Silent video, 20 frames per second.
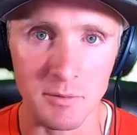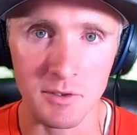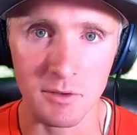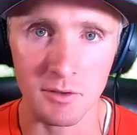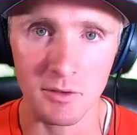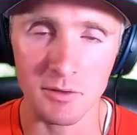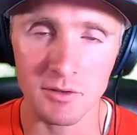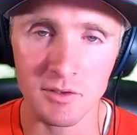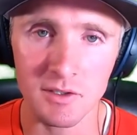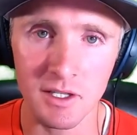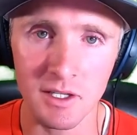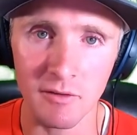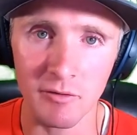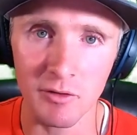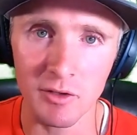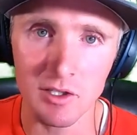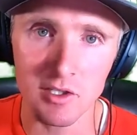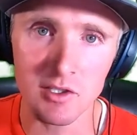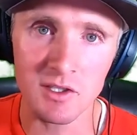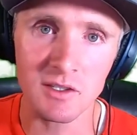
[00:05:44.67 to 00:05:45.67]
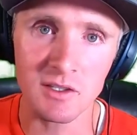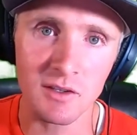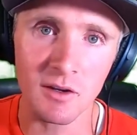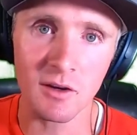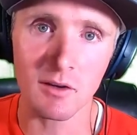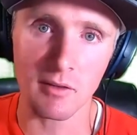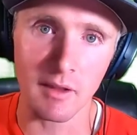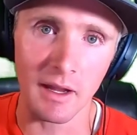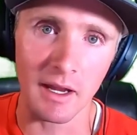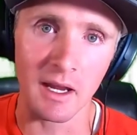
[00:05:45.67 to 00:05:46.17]
So you'll see if you just sit
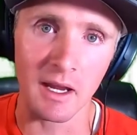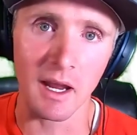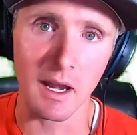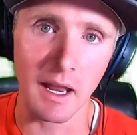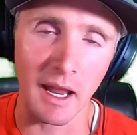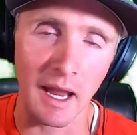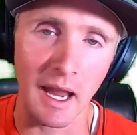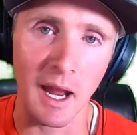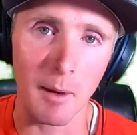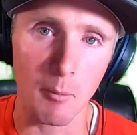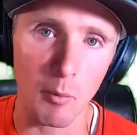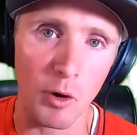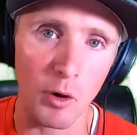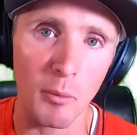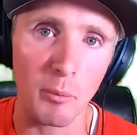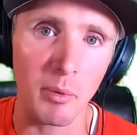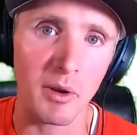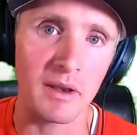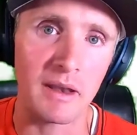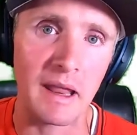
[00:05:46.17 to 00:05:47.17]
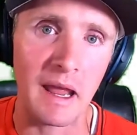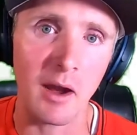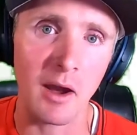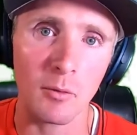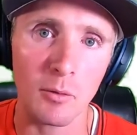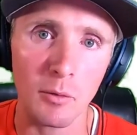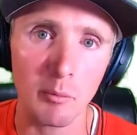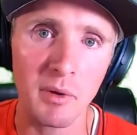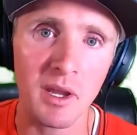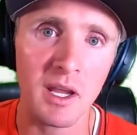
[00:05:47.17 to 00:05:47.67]
there and kind of hammer up and
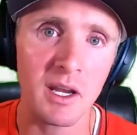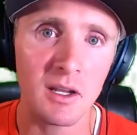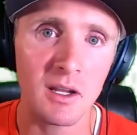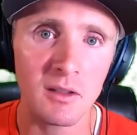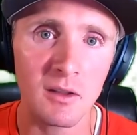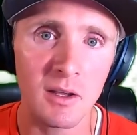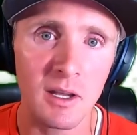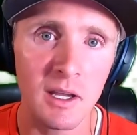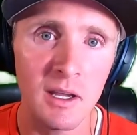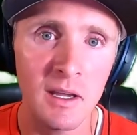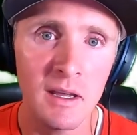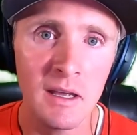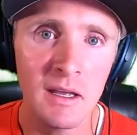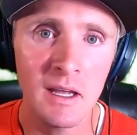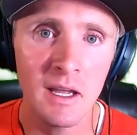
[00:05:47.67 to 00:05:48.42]
down repeatedly,